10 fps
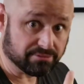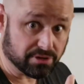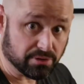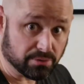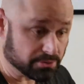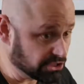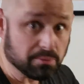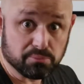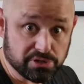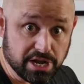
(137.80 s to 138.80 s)
no
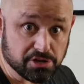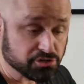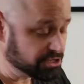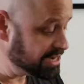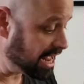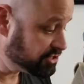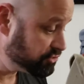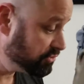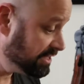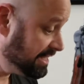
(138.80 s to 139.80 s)
sun protection
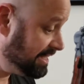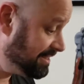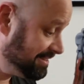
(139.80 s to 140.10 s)
naturally